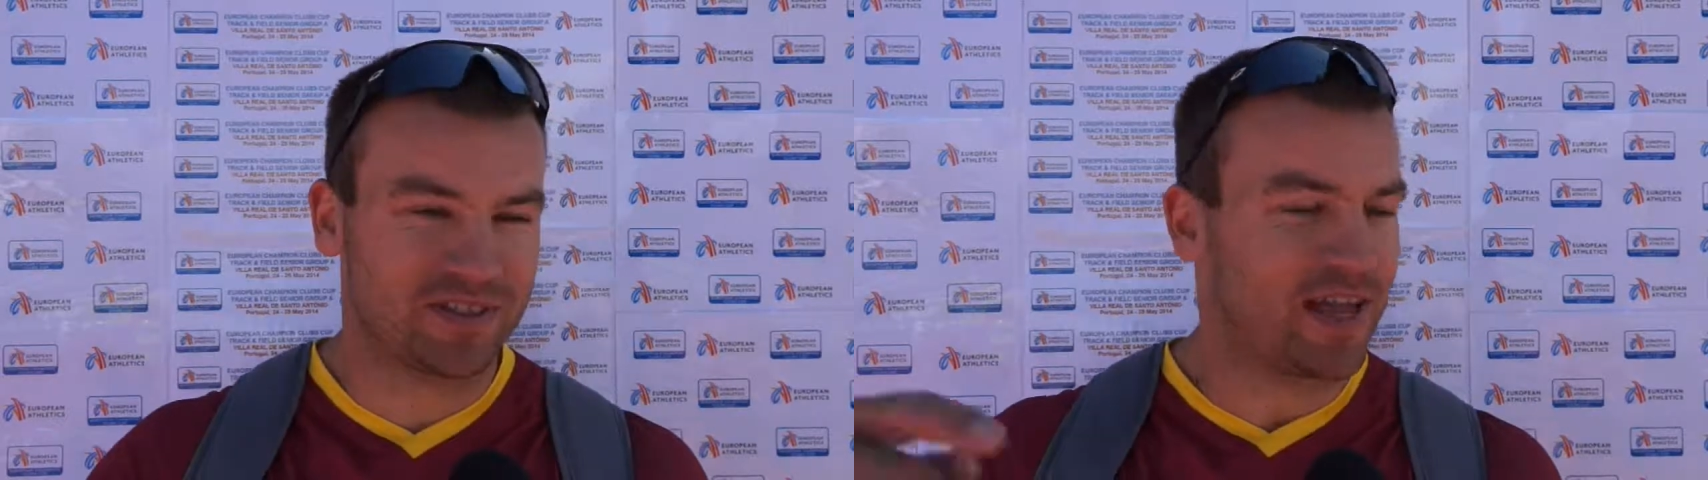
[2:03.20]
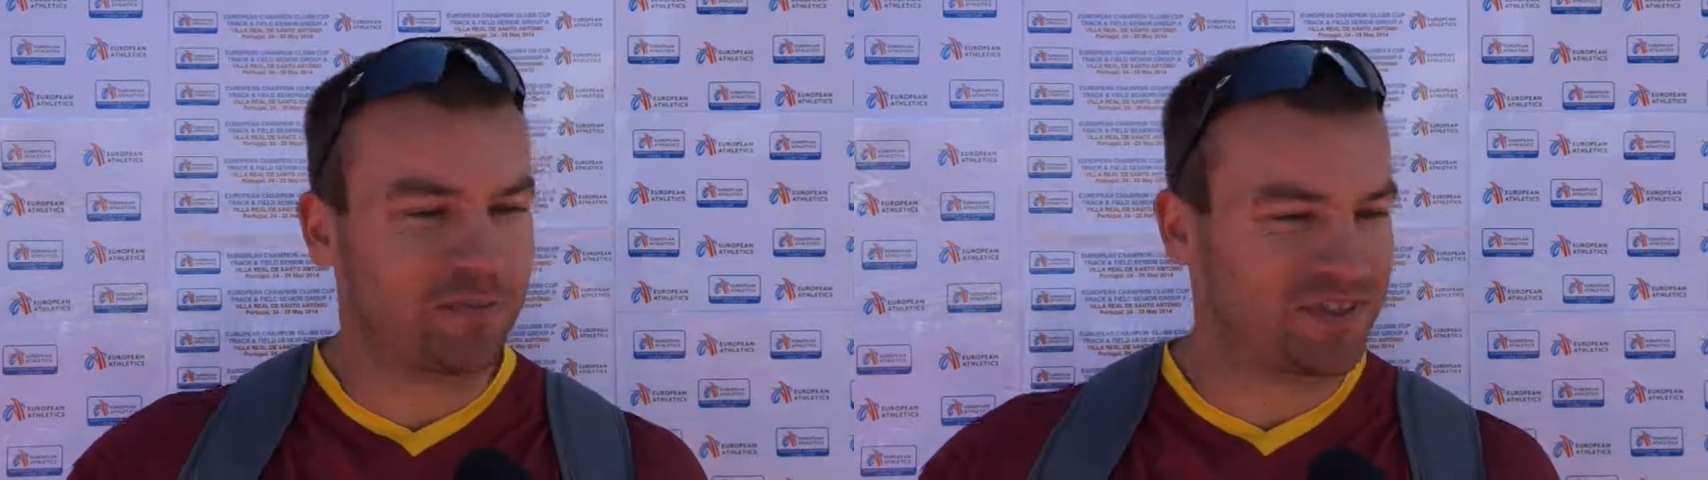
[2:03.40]

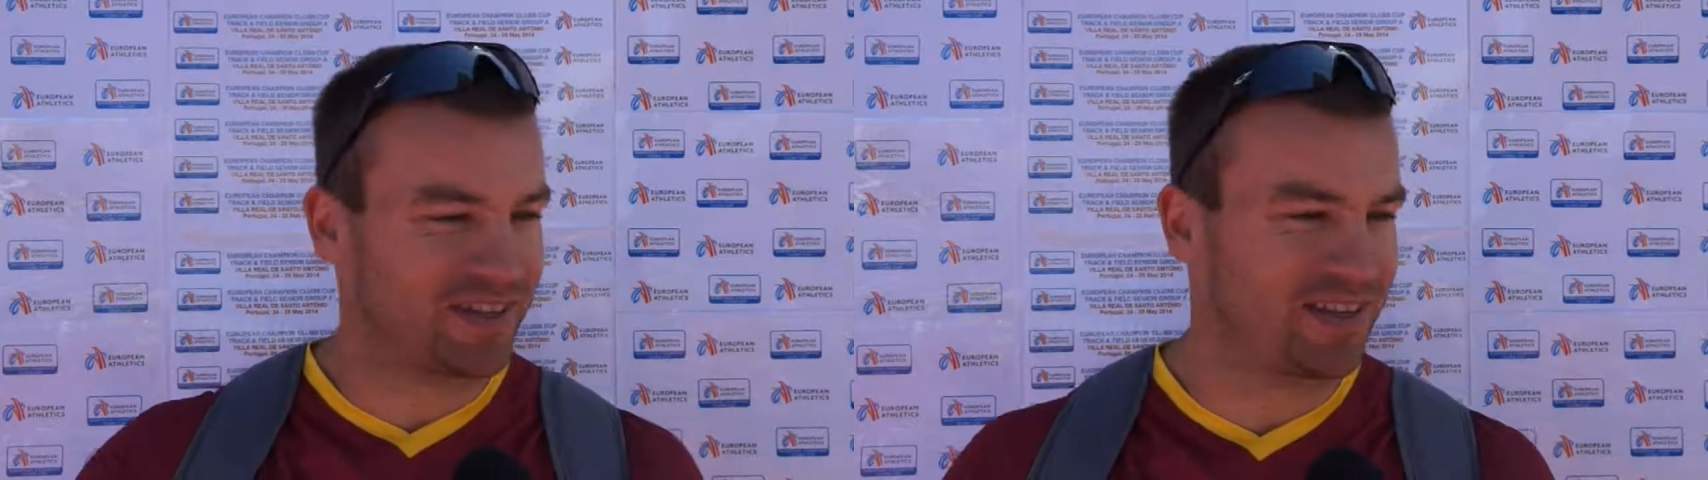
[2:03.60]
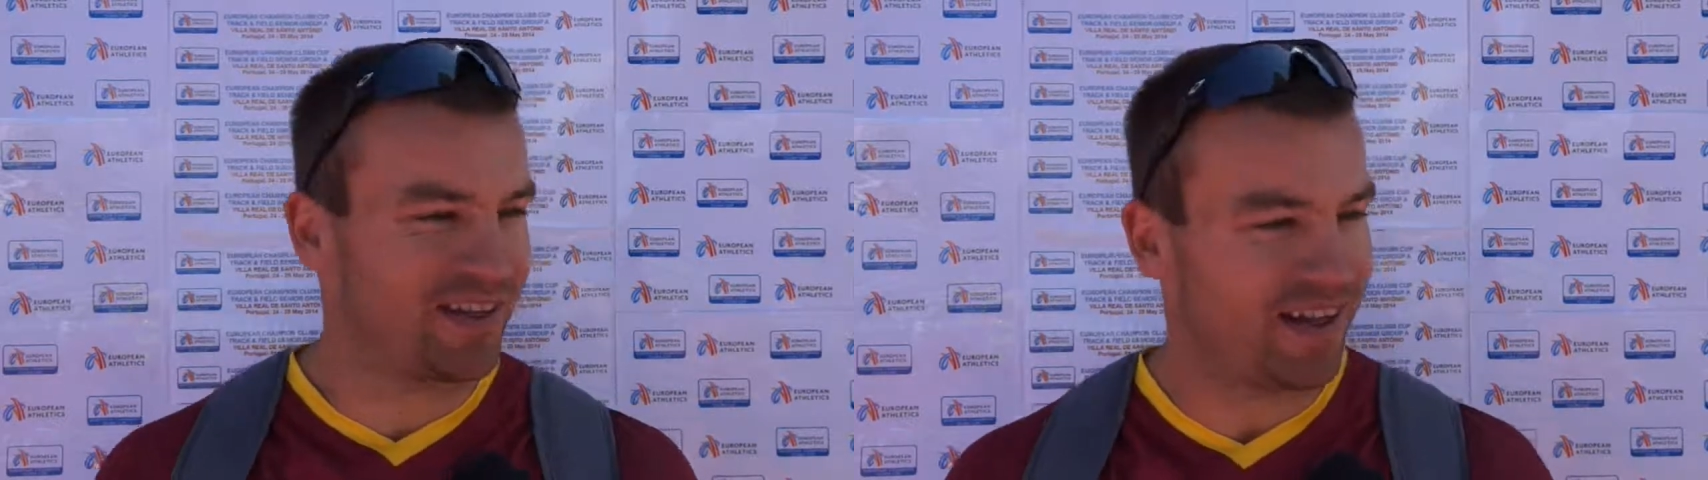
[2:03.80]

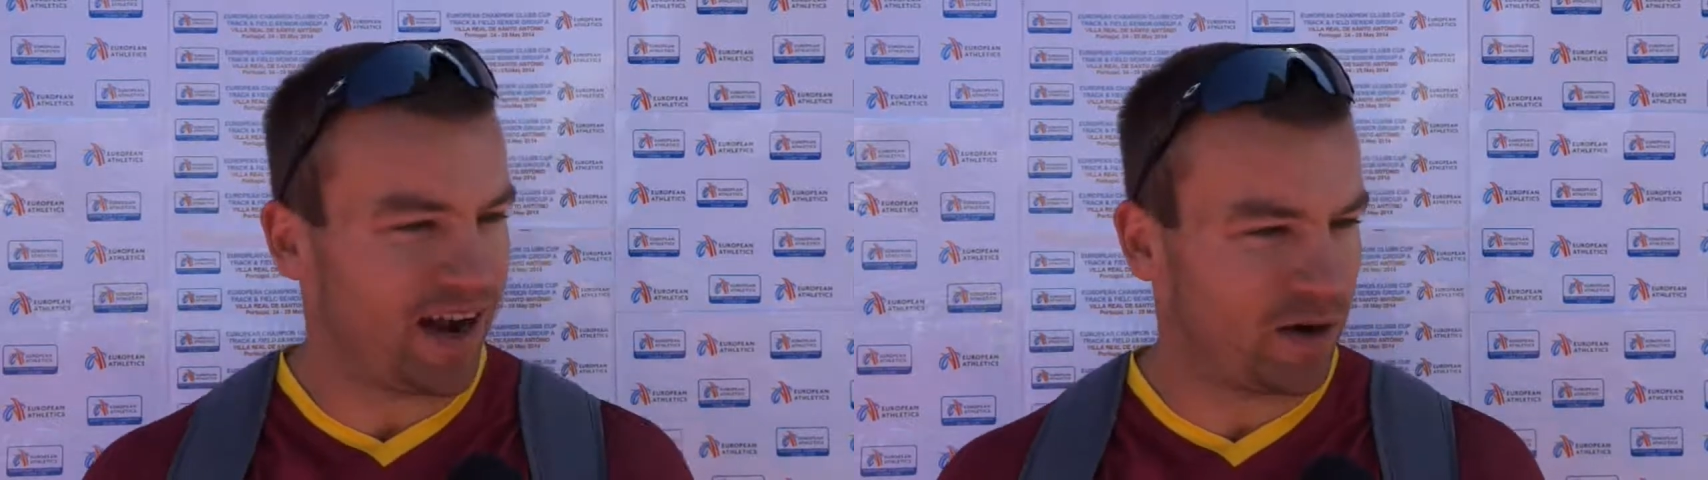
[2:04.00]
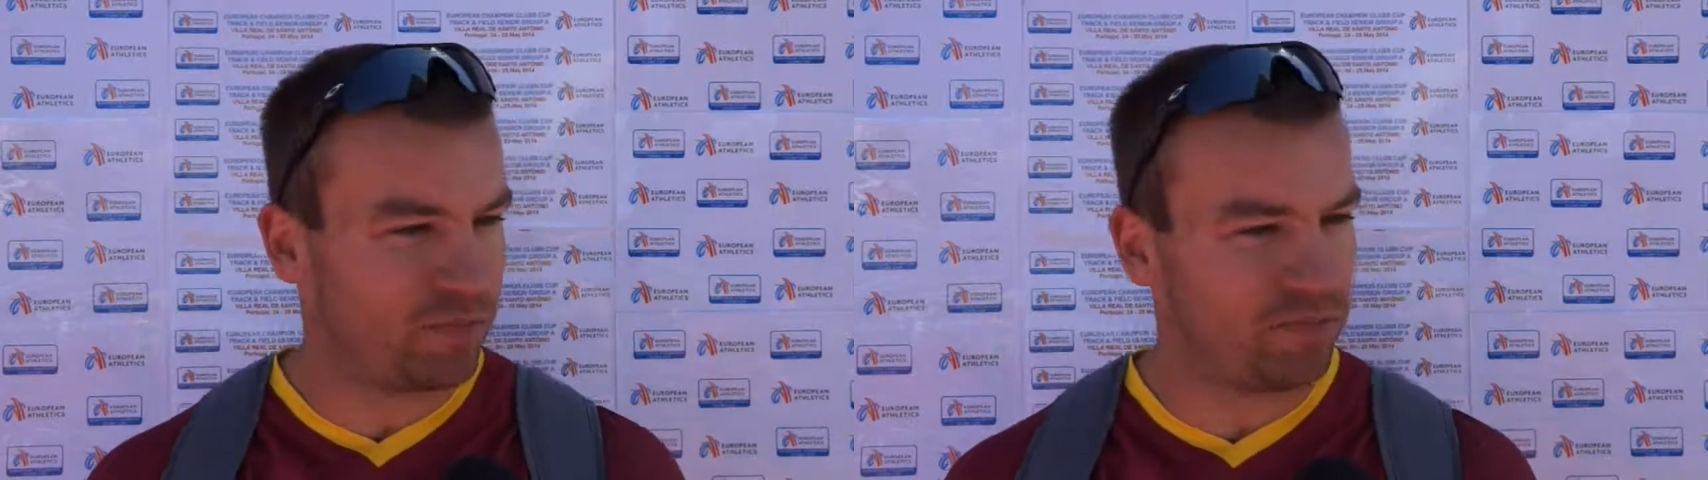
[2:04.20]
steps
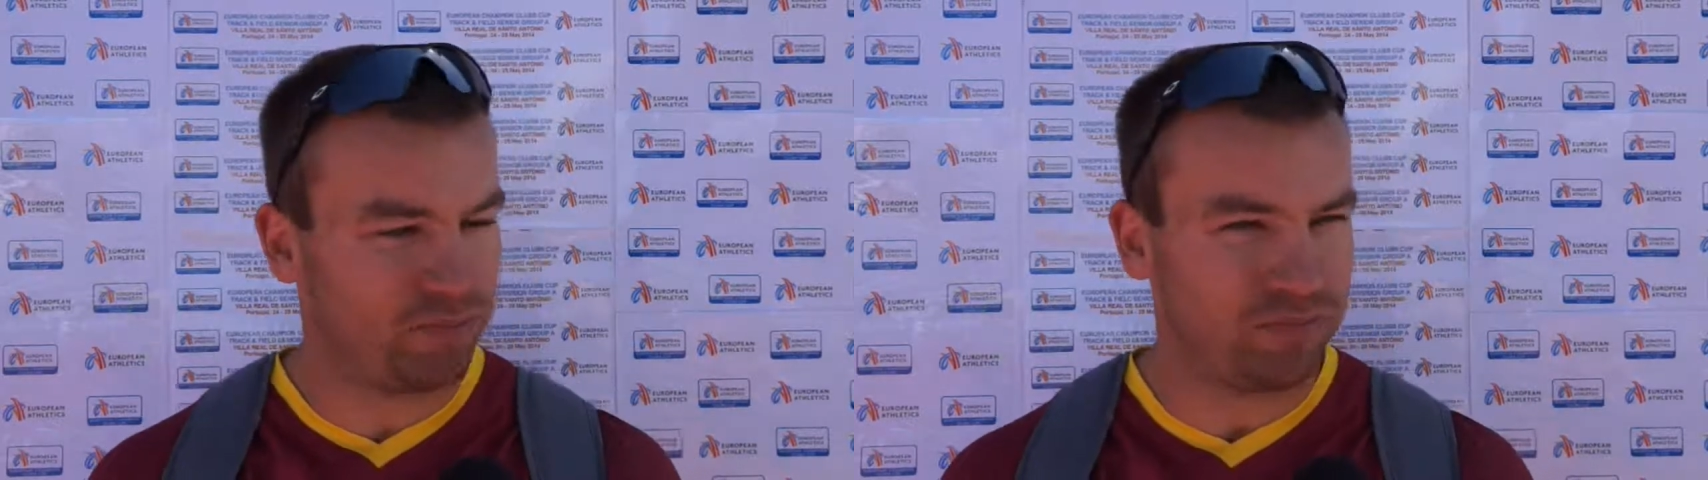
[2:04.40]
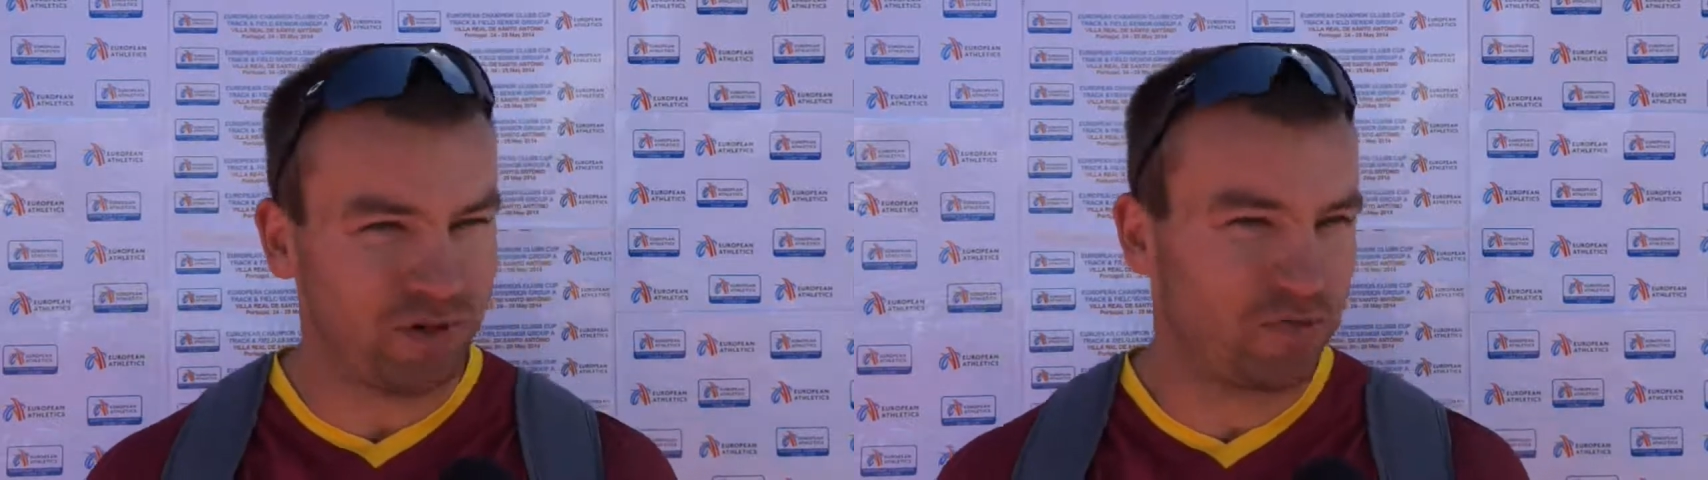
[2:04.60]
are
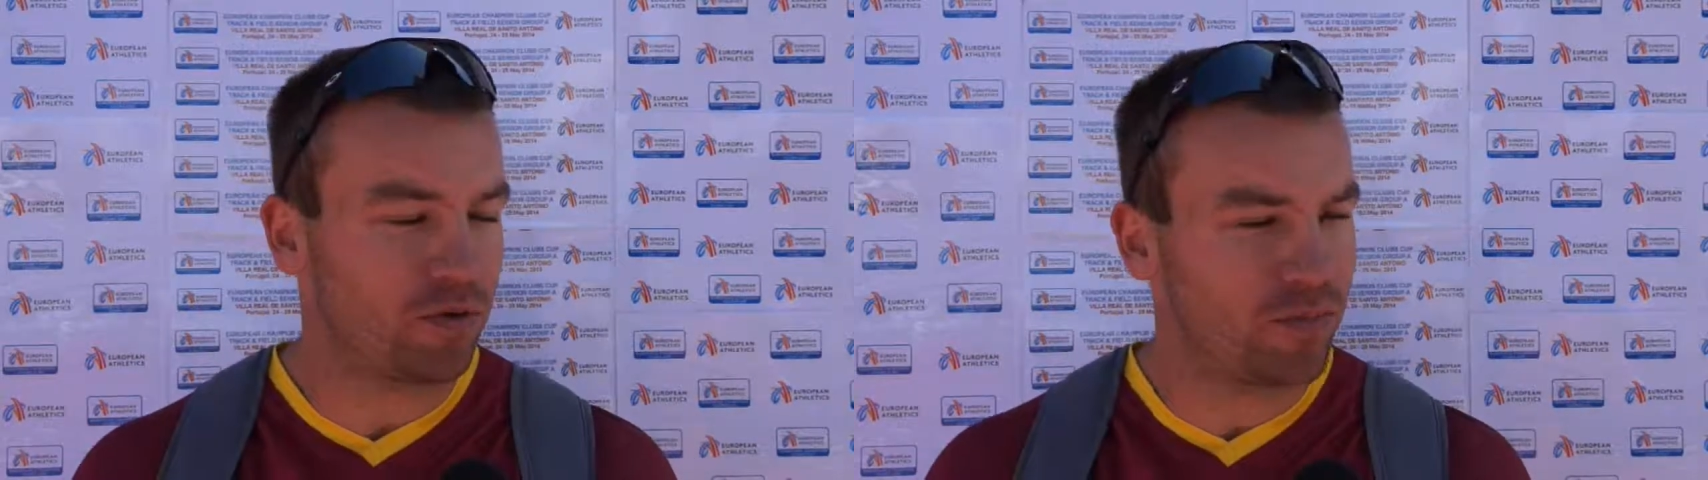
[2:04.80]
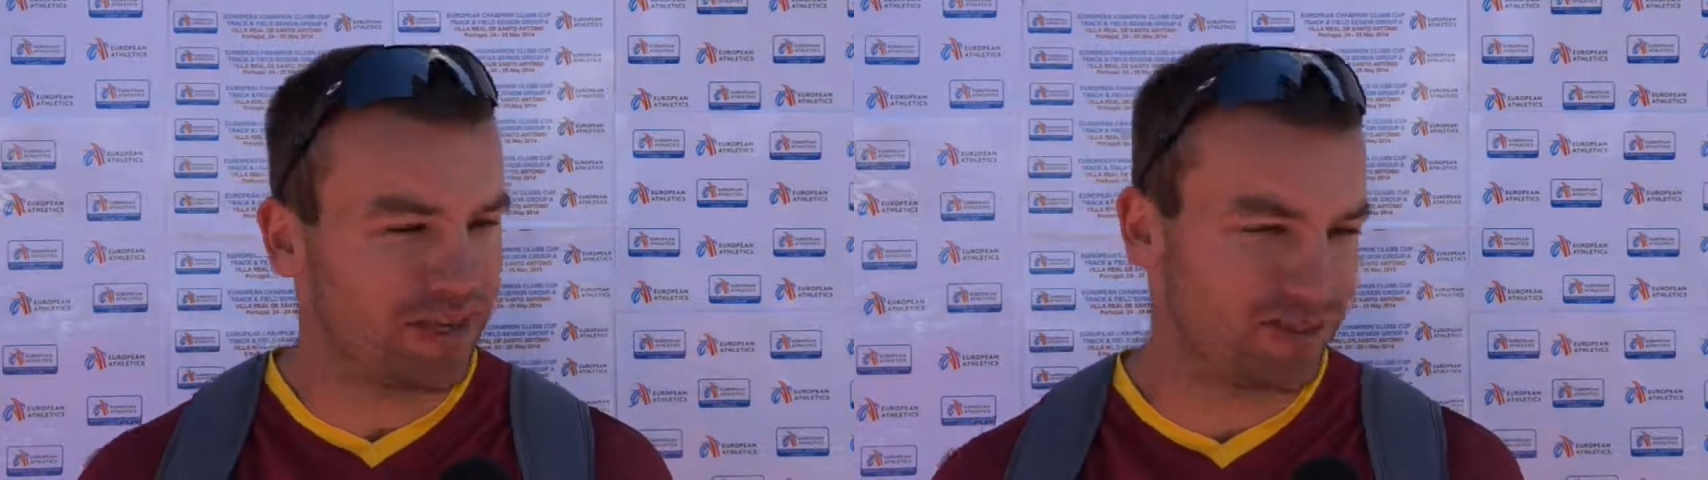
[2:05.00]

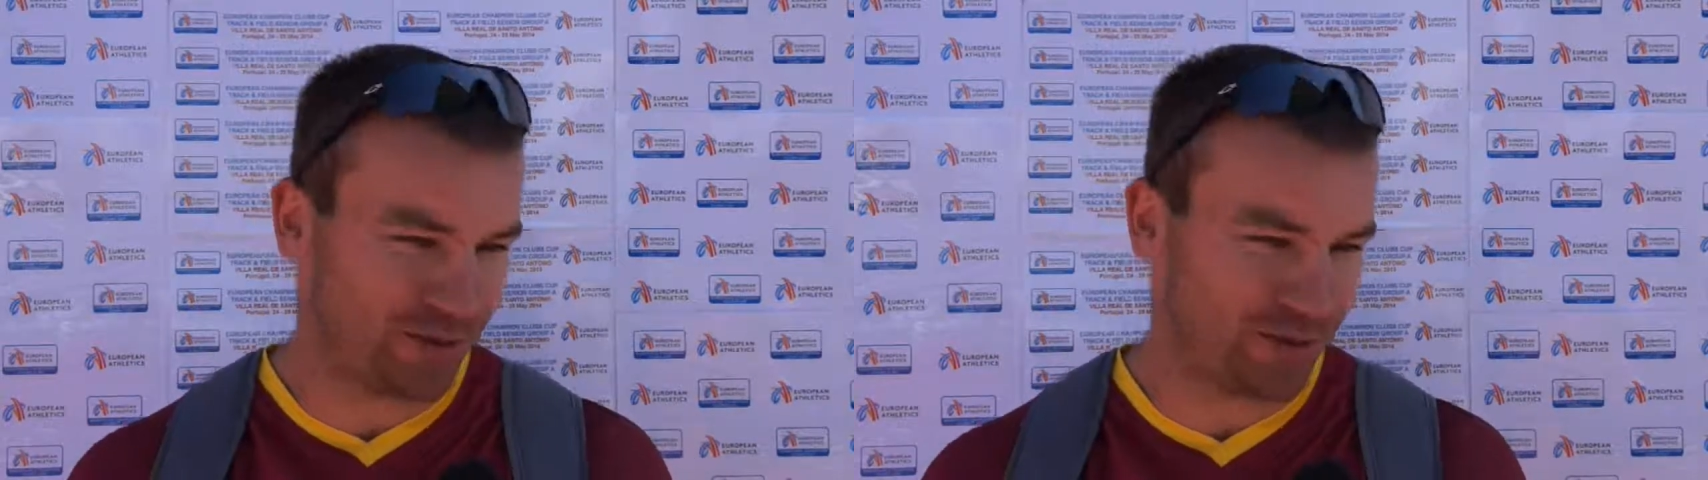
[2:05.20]
before me,